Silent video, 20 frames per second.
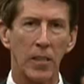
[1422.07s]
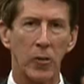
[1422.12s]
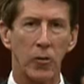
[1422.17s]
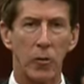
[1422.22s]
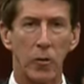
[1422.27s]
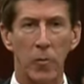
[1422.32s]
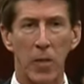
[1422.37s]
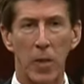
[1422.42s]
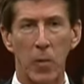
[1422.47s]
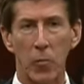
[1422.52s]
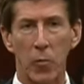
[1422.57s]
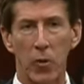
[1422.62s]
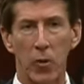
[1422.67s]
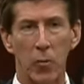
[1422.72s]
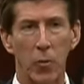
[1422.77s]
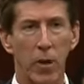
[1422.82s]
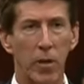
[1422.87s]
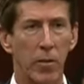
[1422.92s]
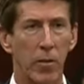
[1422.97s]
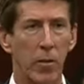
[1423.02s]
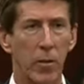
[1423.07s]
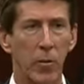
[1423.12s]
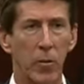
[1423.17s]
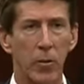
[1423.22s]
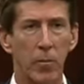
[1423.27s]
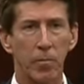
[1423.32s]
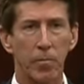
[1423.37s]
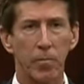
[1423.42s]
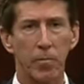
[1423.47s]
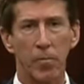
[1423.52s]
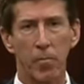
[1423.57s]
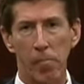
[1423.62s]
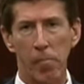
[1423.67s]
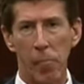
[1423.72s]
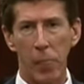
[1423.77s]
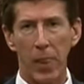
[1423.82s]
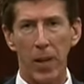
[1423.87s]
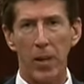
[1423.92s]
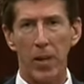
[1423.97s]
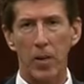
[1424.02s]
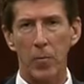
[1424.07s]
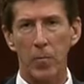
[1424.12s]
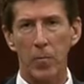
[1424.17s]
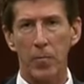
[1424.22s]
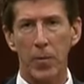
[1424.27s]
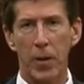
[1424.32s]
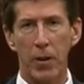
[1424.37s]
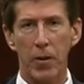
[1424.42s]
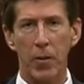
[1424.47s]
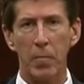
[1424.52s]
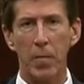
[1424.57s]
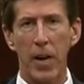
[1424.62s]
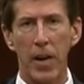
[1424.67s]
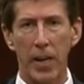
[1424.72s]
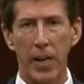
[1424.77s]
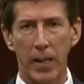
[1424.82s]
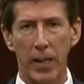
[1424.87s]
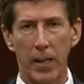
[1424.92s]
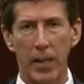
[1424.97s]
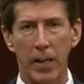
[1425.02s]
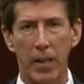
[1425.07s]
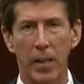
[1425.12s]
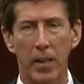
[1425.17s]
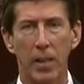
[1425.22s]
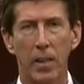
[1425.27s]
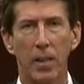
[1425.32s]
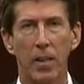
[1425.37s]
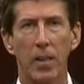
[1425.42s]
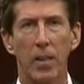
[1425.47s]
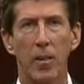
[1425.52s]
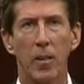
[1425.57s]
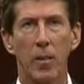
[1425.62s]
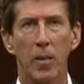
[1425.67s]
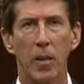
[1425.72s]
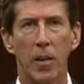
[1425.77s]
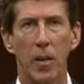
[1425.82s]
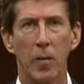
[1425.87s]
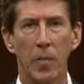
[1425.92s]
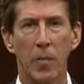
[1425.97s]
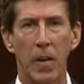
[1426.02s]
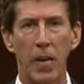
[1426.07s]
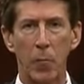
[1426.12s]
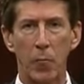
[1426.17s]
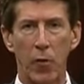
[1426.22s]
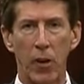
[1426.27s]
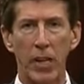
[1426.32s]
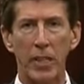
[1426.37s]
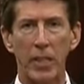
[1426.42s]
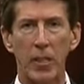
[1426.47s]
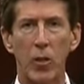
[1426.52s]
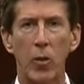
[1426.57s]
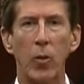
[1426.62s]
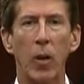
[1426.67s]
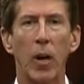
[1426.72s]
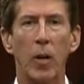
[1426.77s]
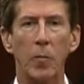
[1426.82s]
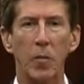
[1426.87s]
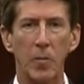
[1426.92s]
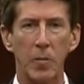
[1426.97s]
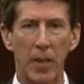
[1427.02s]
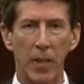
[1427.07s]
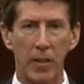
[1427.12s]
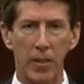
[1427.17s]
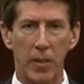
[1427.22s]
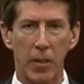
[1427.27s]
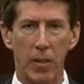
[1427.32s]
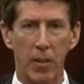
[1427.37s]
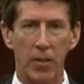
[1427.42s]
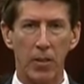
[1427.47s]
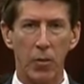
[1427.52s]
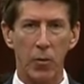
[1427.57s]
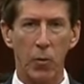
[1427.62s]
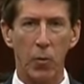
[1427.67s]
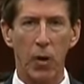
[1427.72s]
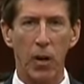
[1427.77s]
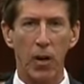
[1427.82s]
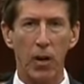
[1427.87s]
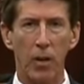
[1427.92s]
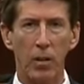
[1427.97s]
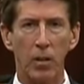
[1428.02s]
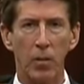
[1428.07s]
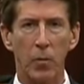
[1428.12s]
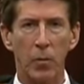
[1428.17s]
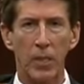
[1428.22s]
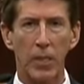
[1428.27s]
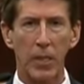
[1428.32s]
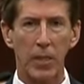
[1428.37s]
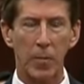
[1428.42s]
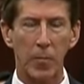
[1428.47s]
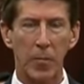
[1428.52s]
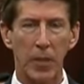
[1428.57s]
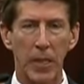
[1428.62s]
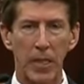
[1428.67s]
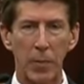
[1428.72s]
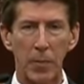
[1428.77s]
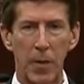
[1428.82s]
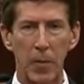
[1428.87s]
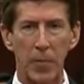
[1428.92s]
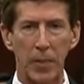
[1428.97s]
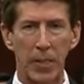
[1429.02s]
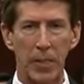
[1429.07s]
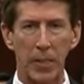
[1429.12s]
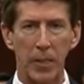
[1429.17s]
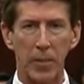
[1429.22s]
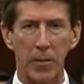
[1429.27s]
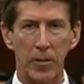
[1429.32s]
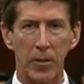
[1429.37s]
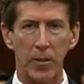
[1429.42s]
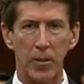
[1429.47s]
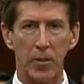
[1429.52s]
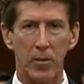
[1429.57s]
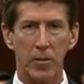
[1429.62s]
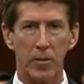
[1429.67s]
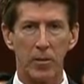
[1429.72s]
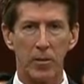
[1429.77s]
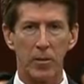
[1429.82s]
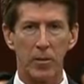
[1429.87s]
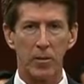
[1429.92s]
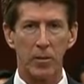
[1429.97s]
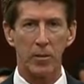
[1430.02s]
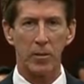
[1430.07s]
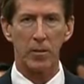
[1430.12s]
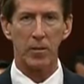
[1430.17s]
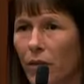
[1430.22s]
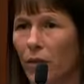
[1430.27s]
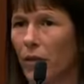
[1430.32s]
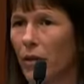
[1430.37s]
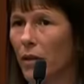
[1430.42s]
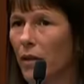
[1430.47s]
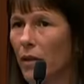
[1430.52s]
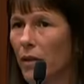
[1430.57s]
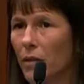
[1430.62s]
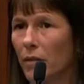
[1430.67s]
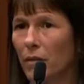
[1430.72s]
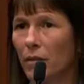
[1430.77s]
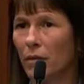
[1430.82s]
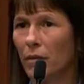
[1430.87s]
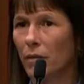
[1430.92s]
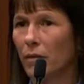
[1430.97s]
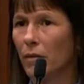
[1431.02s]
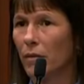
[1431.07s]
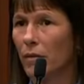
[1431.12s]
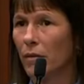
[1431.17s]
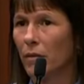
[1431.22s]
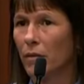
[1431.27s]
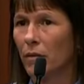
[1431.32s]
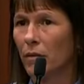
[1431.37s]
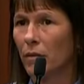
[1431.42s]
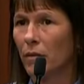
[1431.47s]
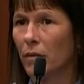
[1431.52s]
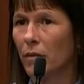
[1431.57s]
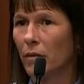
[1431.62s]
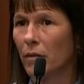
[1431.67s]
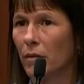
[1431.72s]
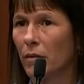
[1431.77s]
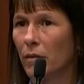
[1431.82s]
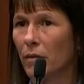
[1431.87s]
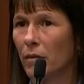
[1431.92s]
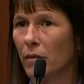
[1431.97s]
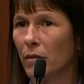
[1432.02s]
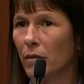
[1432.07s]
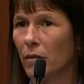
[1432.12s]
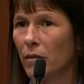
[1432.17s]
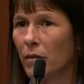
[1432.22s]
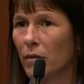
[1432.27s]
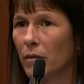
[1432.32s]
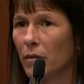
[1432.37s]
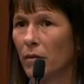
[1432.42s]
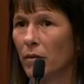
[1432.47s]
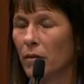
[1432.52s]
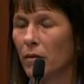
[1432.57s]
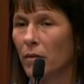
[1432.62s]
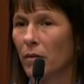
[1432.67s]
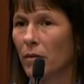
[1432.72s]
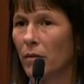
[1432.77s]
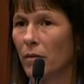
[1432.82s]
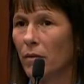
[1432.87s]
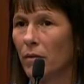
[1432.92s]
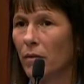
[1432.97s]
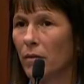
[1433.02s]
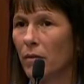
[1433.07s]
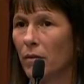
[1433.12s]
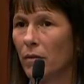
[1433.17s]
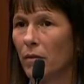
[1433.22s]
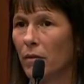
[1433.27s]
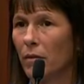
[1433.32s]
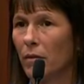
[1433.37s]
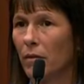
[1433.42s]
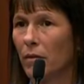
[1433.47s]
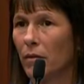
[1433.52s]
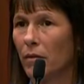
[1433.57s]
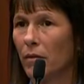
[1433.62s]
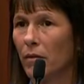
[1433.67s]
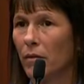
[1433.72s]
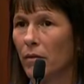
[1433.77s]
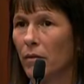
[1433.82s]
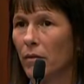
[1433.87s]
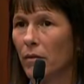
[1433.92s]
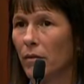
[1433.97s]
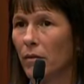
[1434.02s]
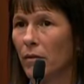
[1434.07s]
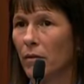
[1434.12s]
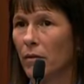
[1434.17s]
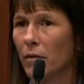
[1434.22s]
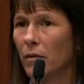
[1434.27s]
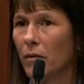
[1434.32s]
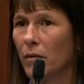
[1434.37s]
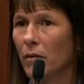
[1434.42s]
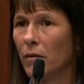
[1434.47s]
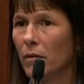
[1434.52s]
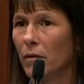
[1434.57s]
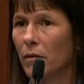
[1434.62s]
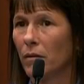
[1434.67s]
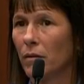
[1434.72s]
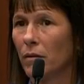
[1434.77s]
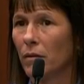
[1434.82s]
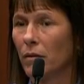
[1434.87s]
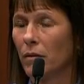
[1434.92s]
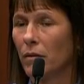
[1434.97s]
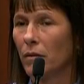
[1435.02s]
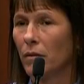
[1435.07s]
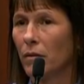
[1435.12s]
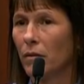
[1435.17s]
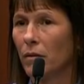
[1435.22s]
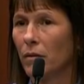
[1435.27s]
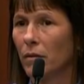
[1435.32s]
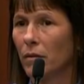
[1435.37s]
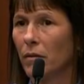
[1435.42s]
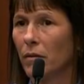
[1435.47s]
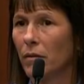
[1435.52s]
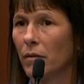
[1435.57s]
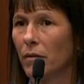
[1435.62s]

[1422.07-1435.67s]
do you remember whether it was um, paramedic, uh, Mike Brandy, who helped him out of the car as well when he complained about being dizzy? I do not. Okay, your focus is really on injuries, clear them up, identify them, and then